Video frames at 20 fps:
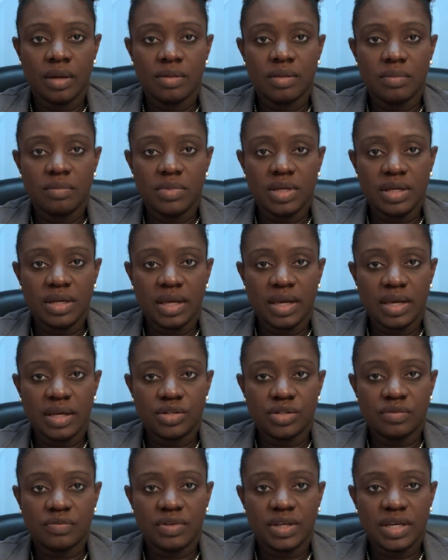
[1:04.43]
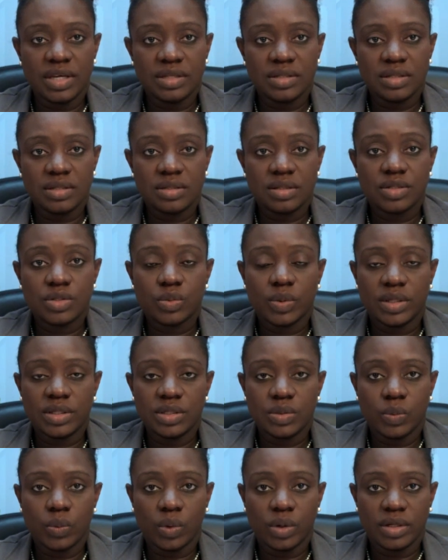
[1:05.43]
The mean age of cases is
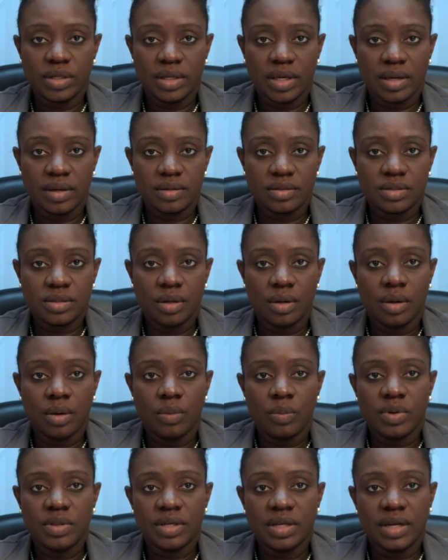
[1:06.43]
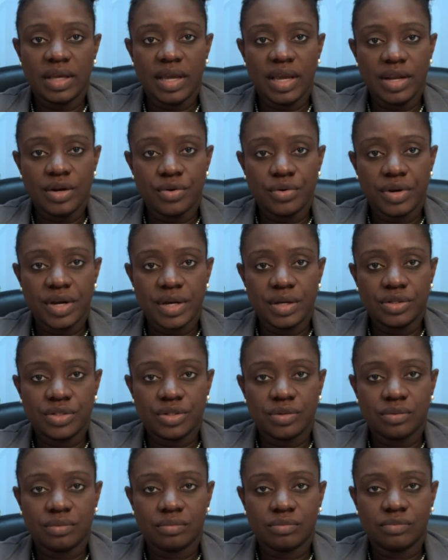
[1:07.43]
21 years, with an age
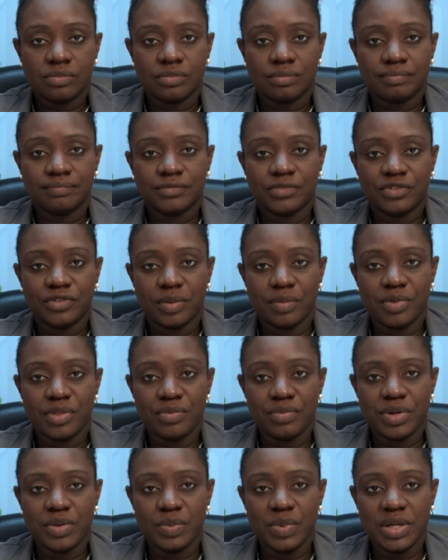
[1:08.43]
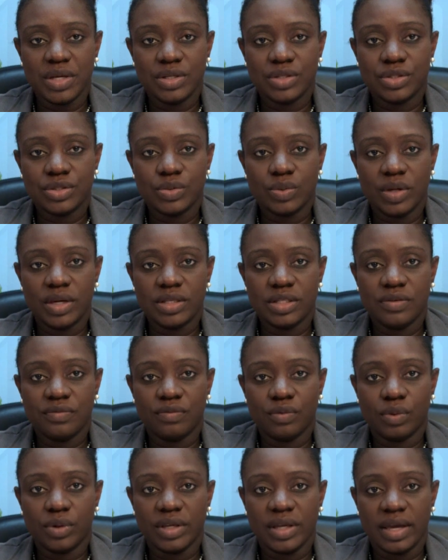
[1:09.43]
range from 3 weeks to
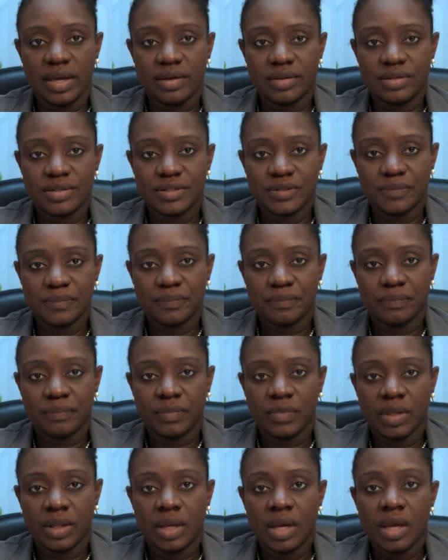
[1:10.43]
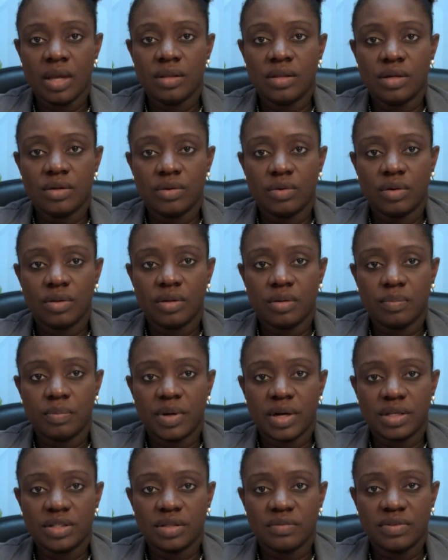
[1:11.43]
84 years the northern
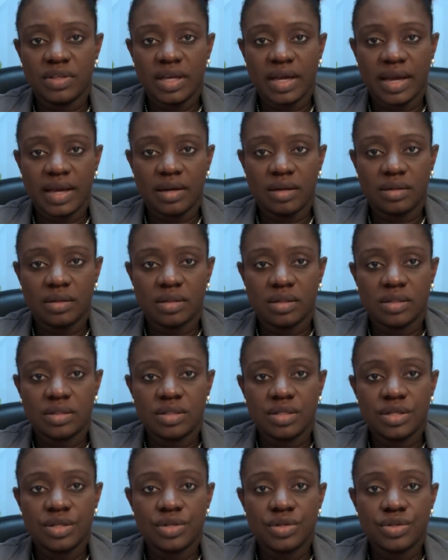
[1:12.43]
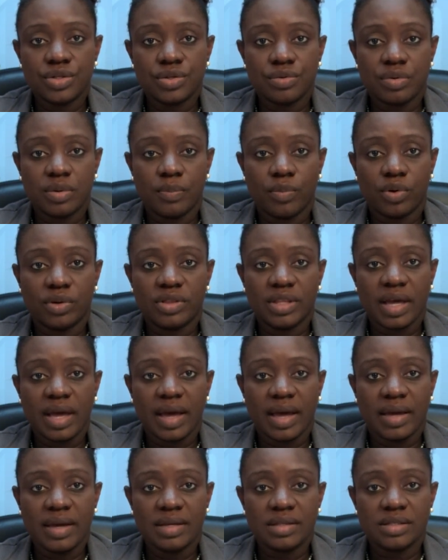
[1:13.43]
part of the island continues to report the
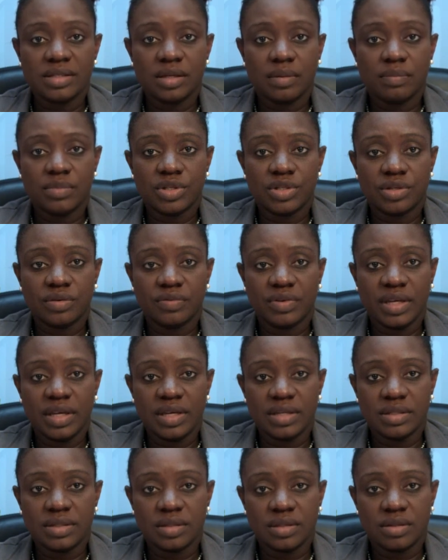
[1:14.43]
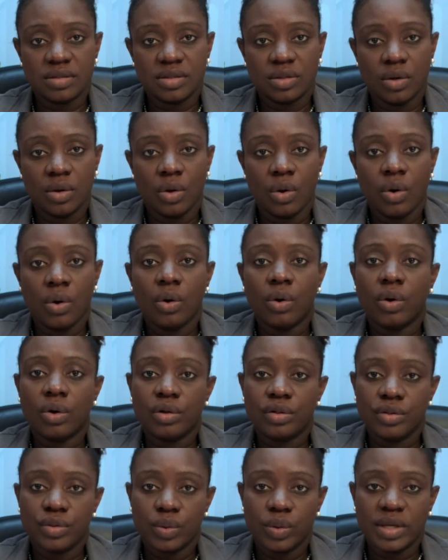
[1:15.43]
highest numbers of cases,
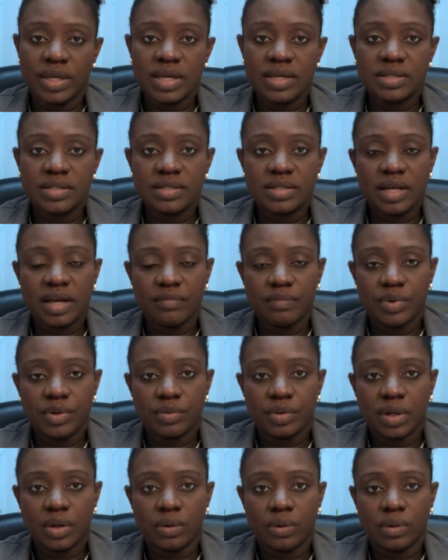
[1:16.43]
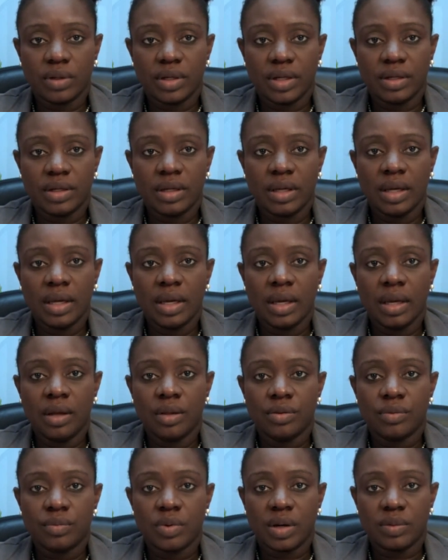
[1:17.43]
although cases have been recorded
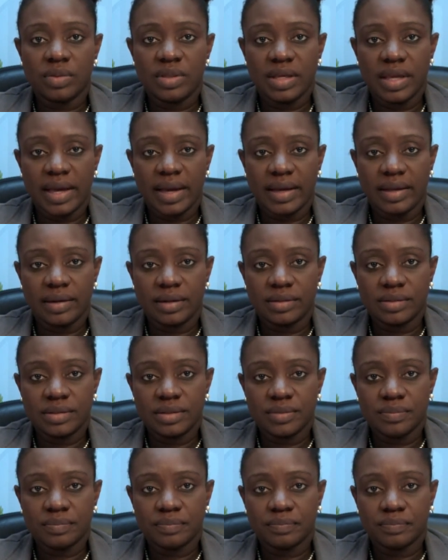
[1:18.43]
throughout the island.